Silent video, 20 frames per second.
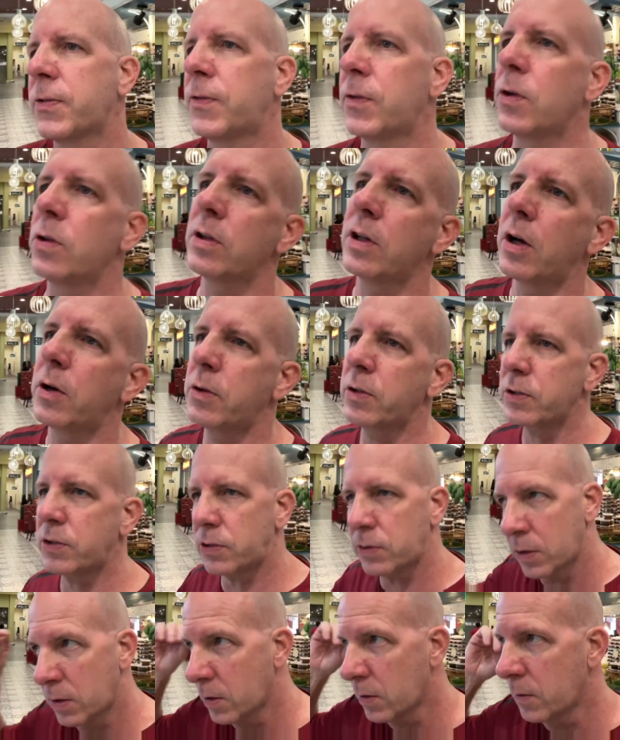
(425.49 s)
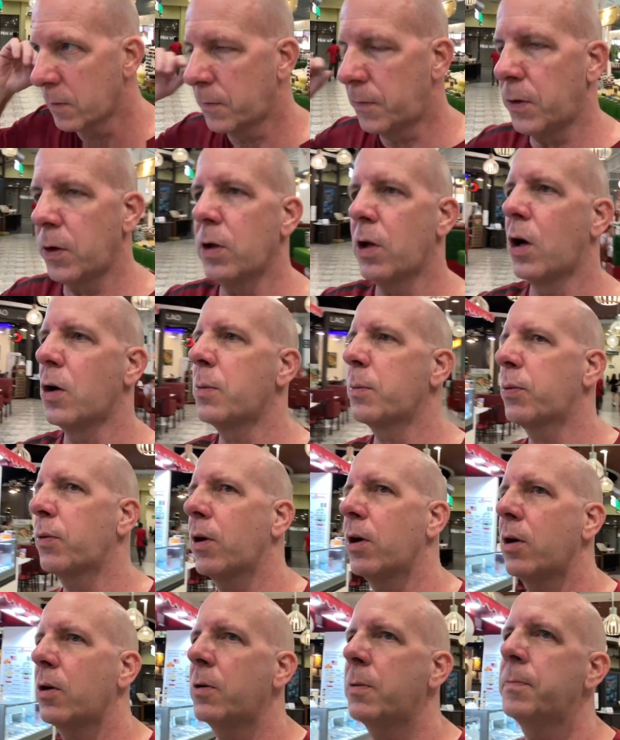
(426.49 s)
full Lotus, full Home
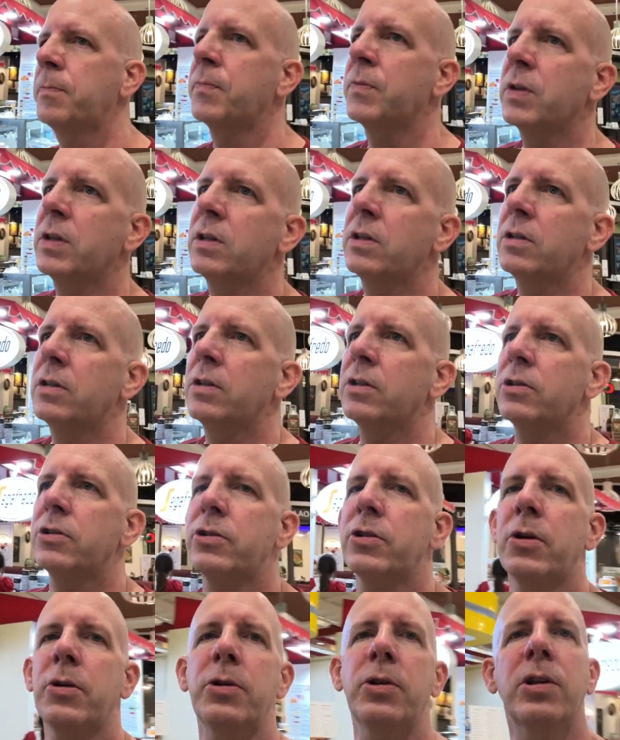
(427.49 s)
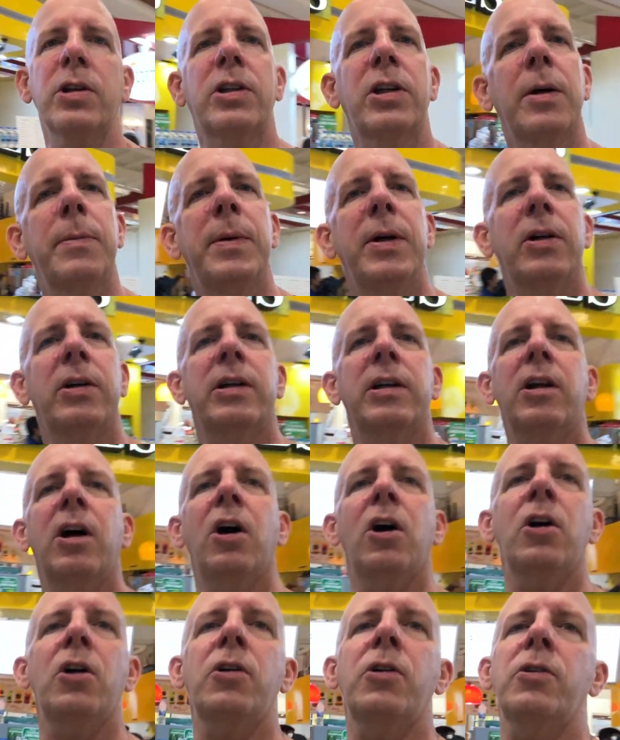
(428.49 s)
Pro. So you can come here, get
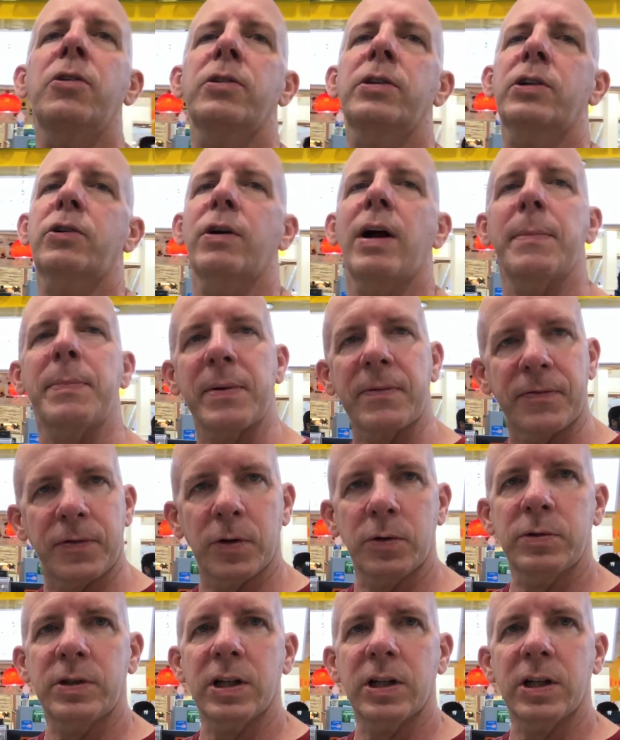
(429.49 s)
all the crappy food